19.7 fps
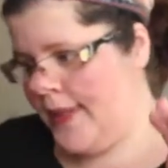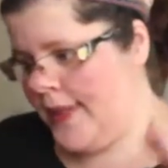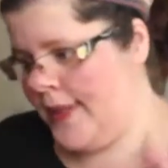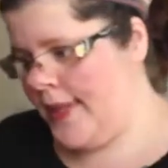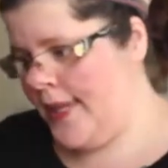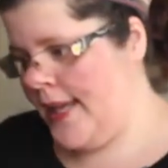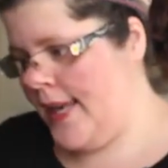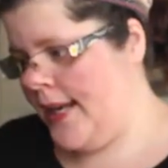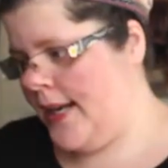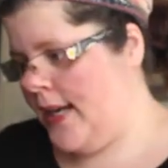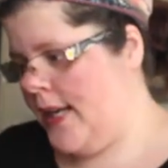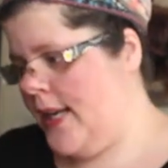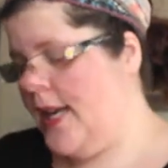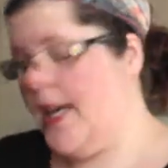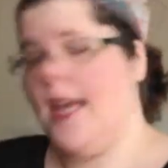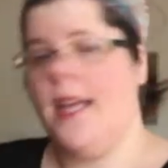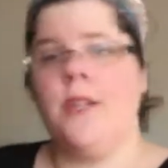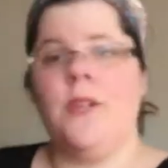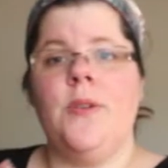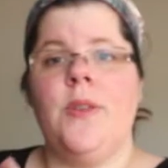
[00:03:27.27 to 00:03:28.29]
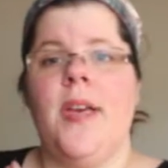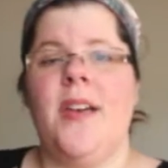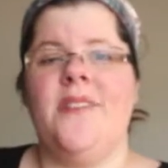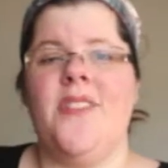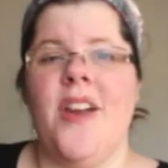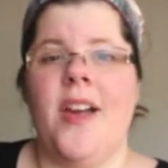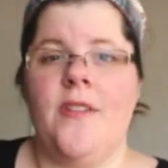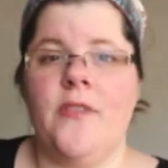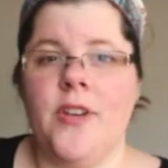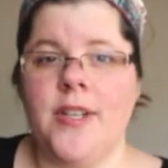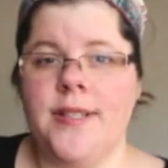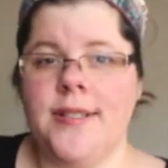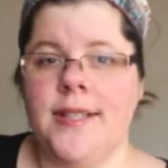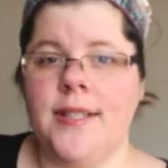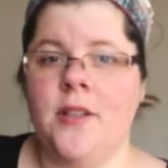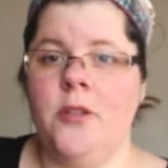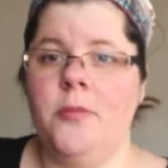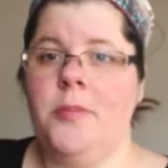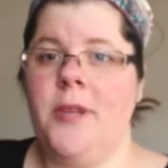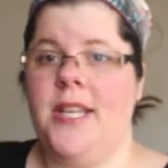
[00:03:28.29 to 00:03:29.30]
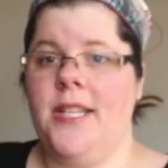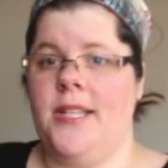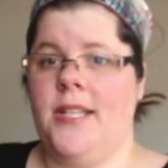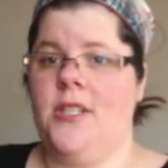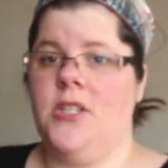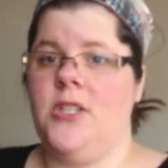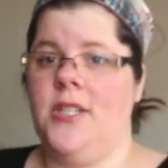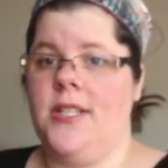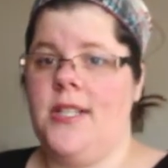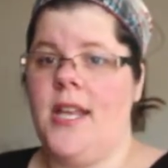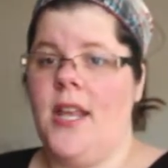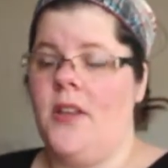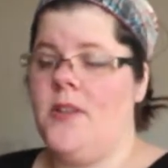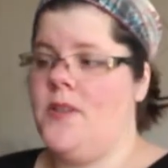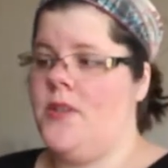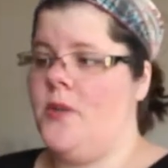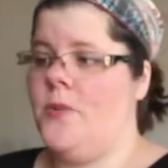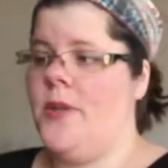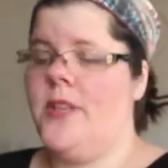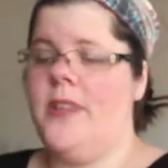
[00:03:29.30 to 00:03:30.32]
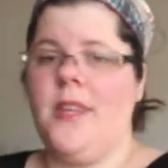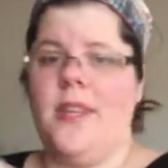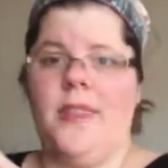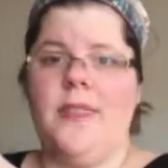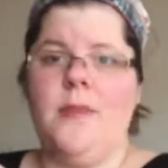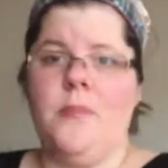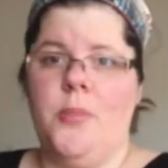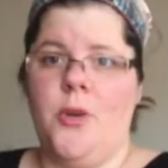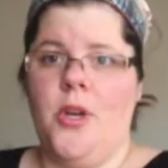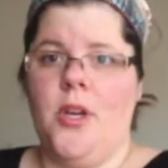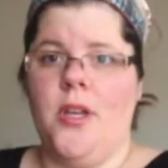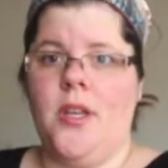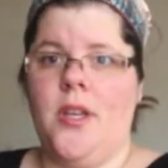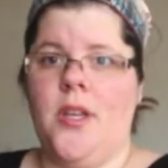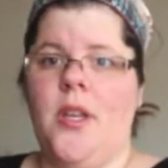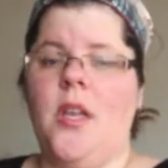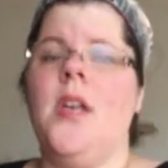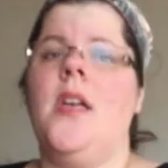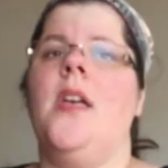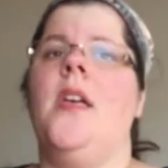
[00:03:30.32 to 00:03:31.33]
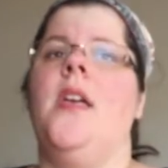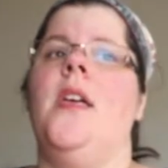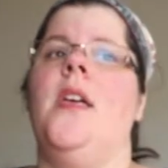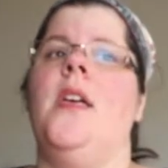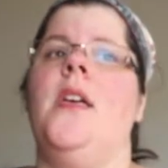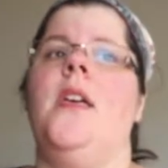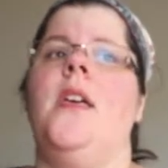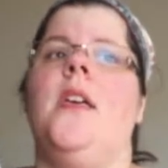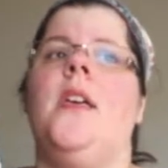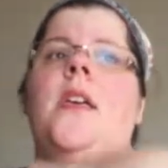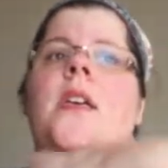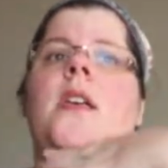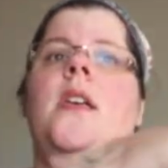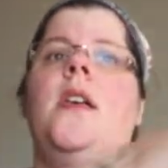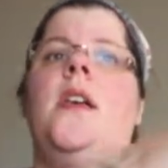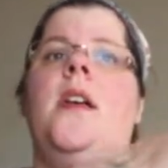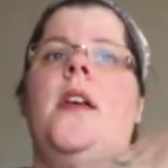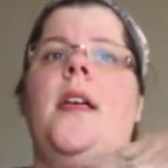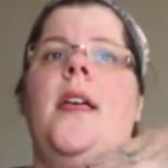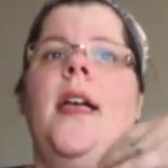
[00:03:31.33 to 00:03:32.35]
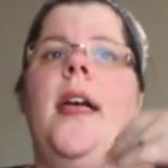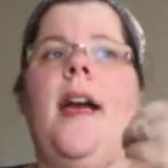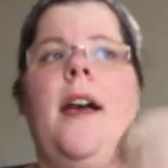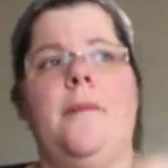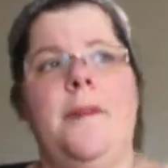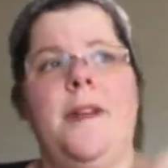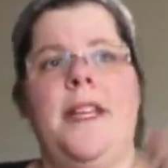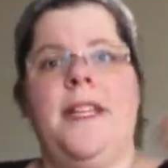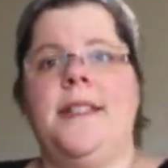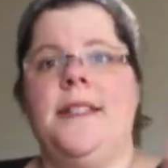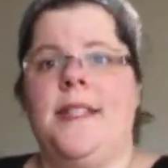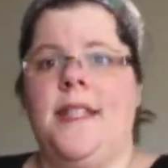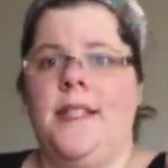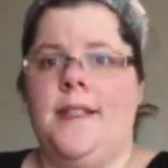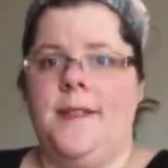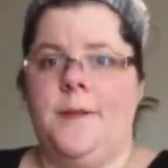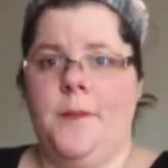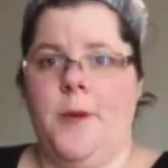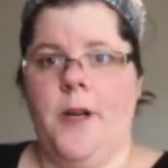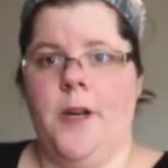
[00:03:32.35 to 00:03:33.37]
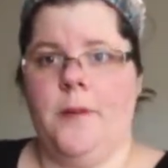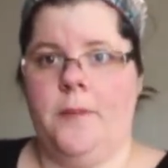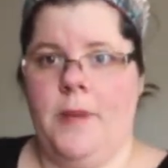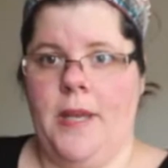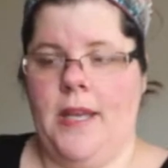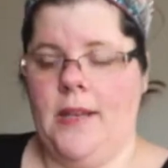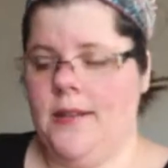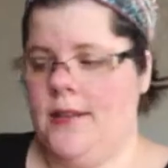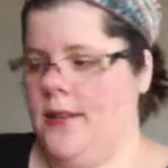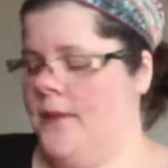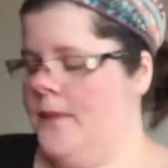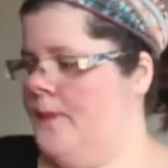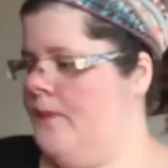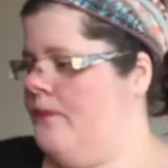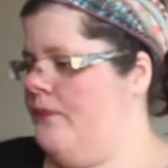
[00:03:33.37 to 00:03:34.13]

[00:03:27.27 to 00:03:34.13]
then I do that for every single beat, and she tells you within the book how many scenes per beat.